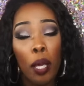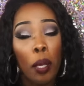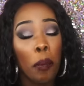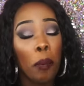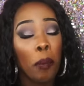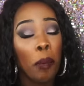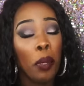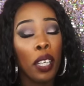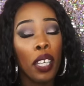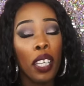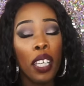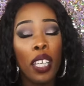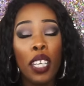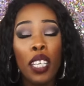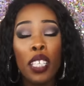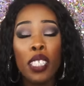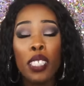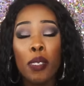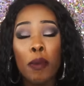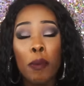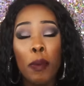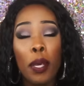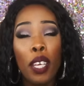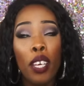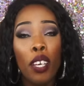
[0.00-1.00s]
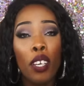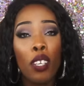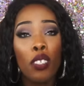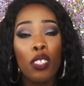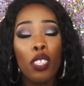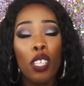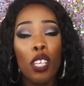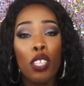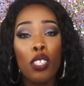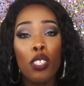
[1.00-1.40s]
but it smells